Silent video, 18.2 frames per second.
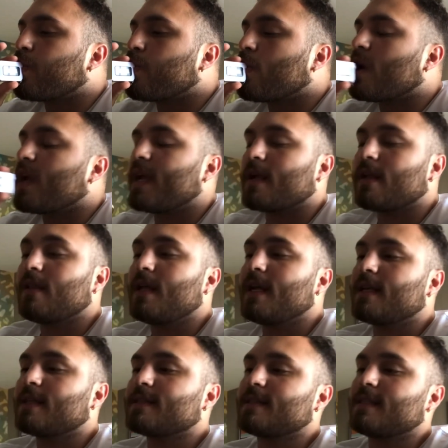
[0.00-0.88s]
It
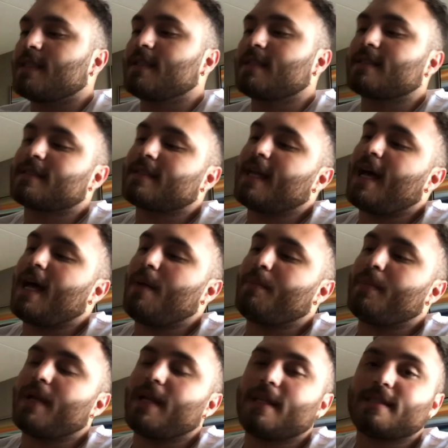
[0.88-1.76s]
clicks, you
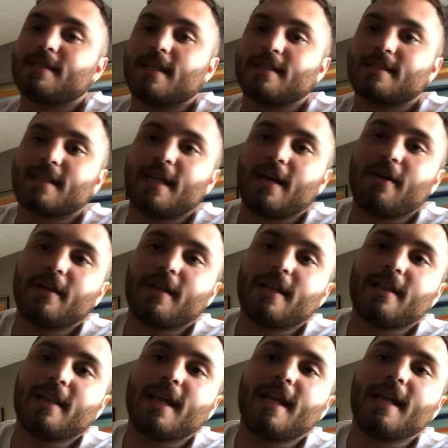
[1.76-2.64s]
stop, it says
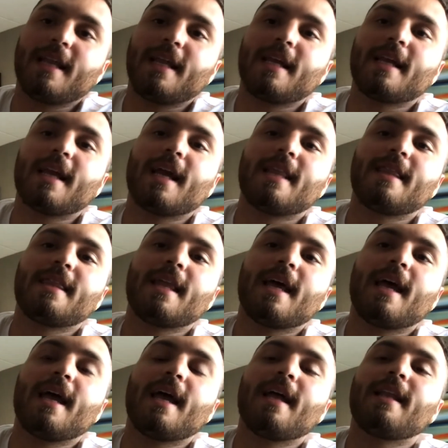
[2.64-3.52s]
calculating, and
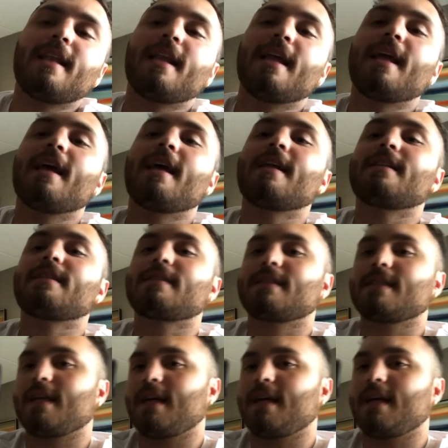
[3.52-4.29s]
then it